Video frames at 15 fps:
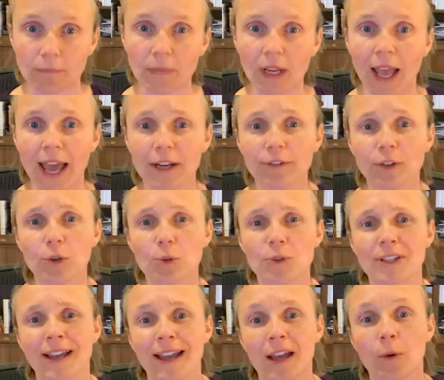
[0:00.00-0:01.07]
And of course,
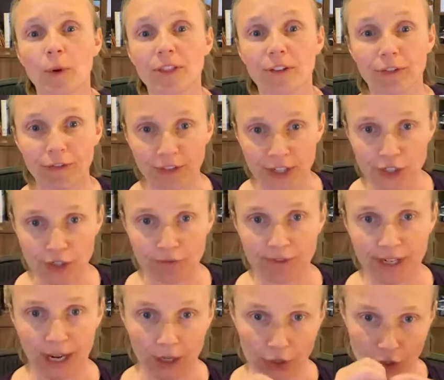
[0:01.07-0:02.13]
with a fission
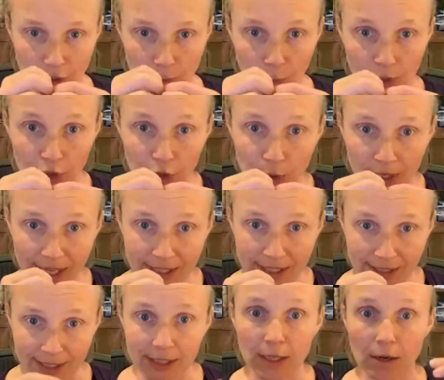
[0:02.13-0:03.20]
reaction, once you get
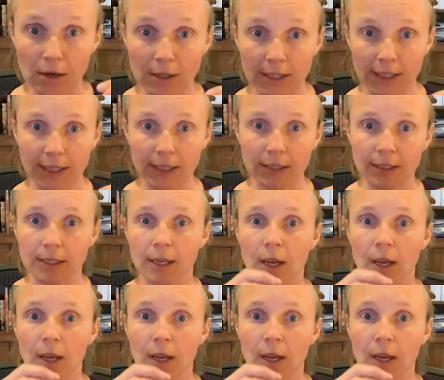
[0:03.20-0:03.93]
it started,